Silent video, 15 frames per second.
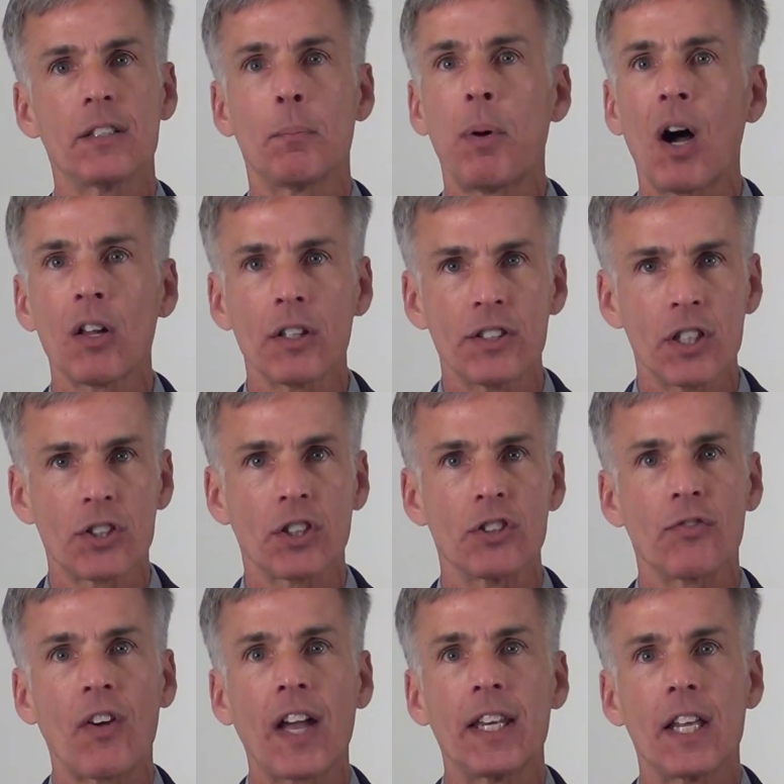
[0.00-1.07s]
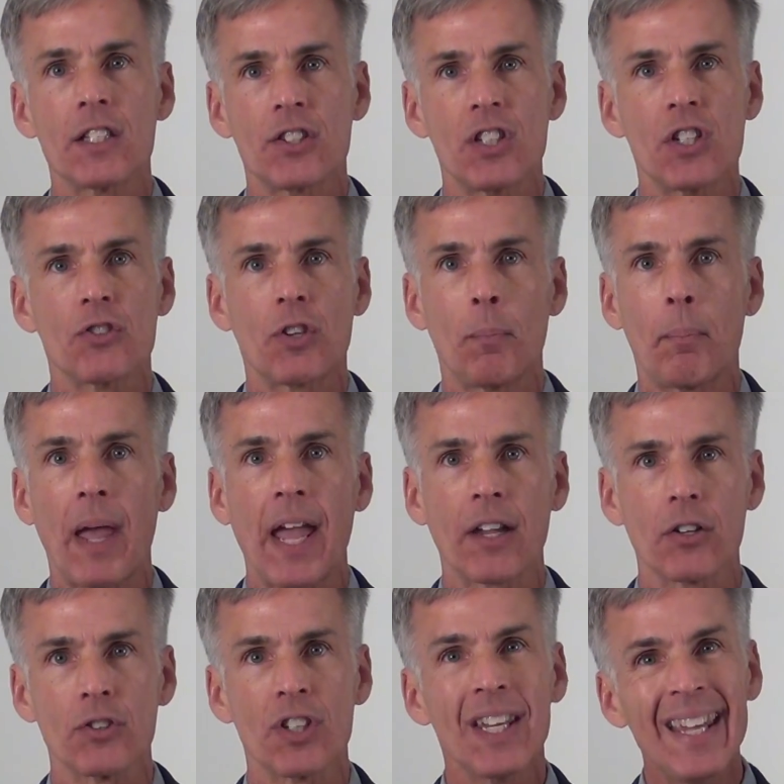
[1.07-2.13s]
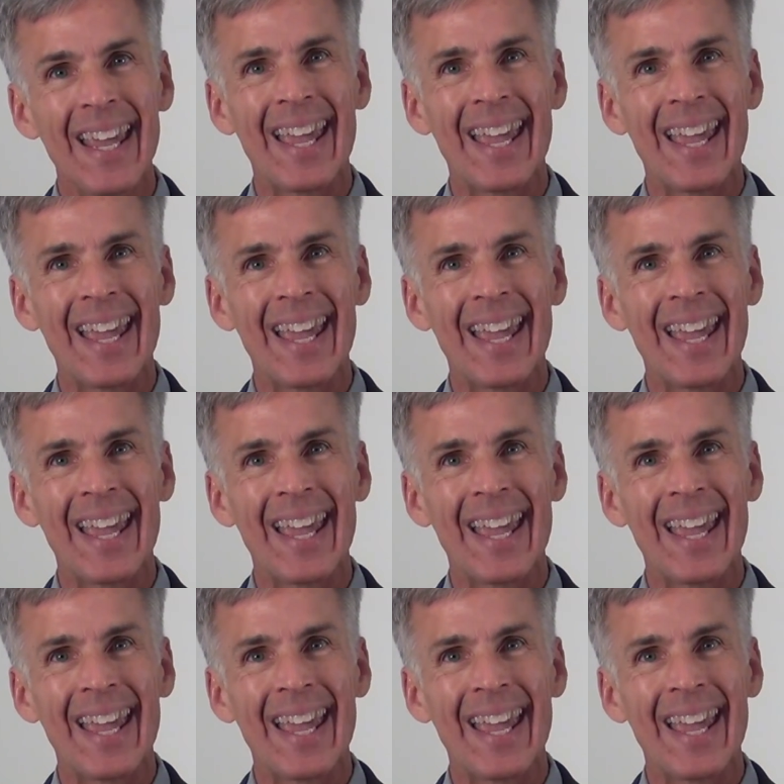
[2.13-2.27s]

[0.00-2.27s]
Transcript: to politicians, financiers, and bankers,